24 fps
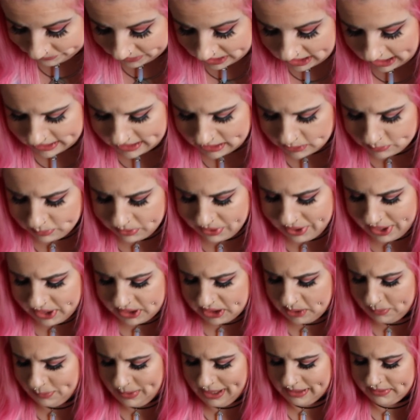yeah, these were
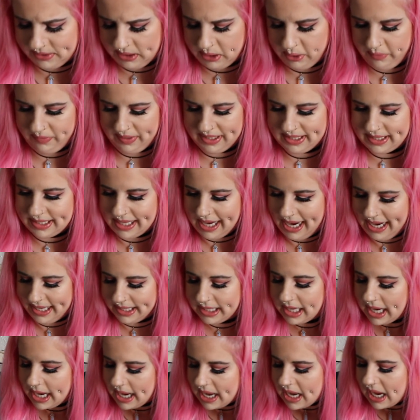£13, I don't know if I said,
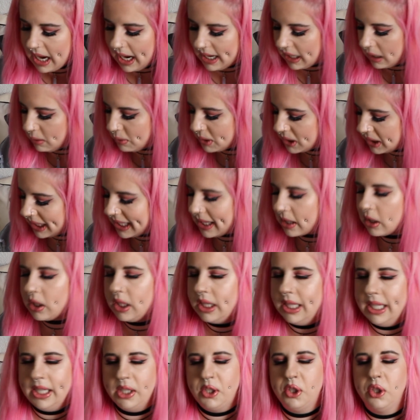and I was like
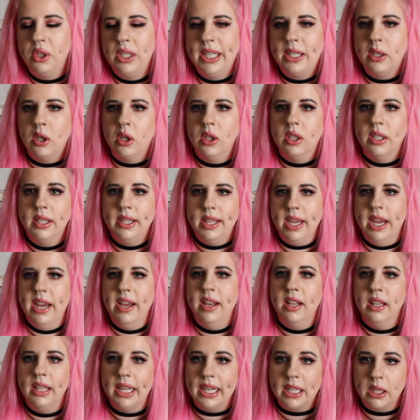literally
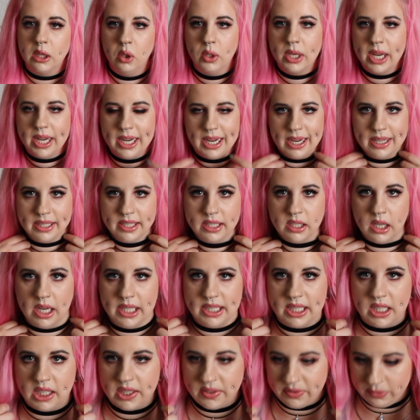there like looking at
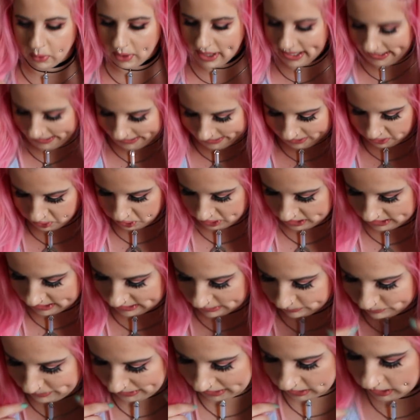sizes for
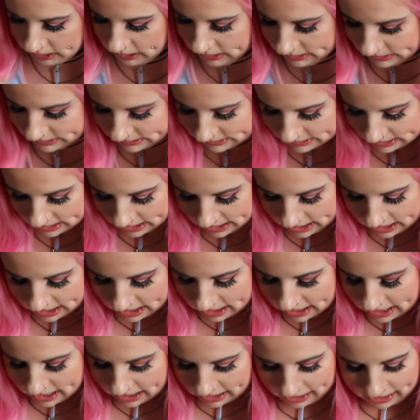ages, because
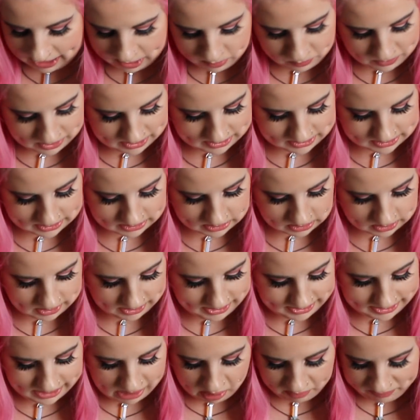I was
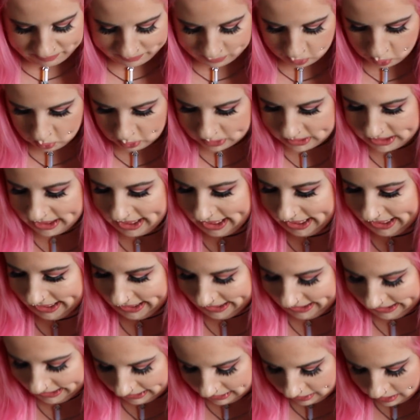gonna get a
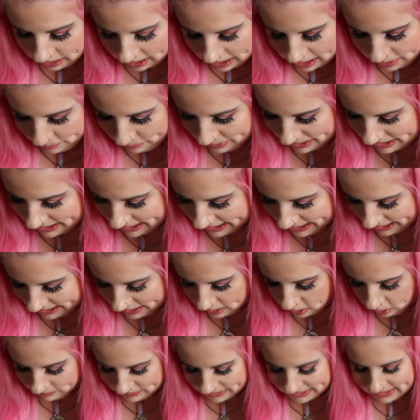14, but
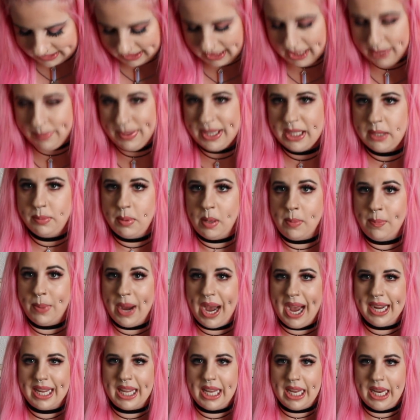then obviously they're meant to be
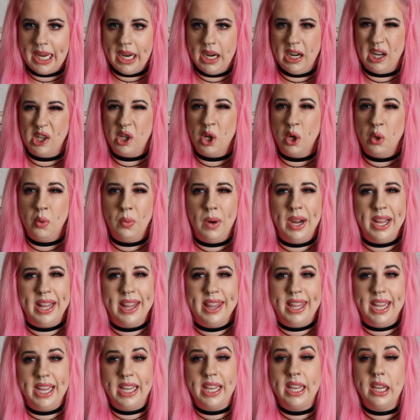baggy, and I got quite
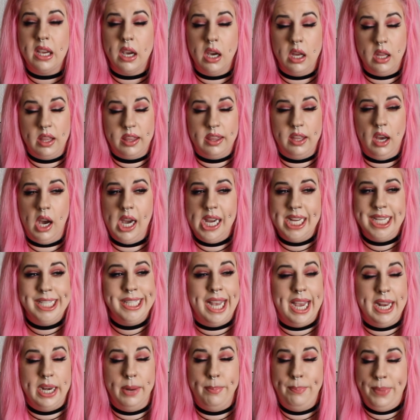thick thighs
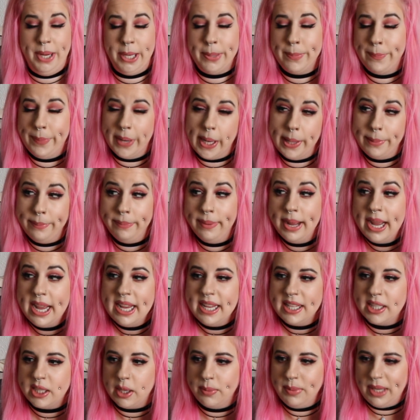and a big bum,
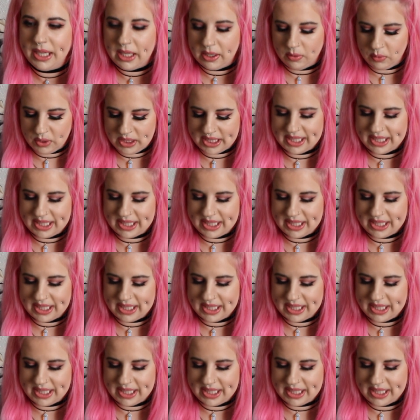so I'm like,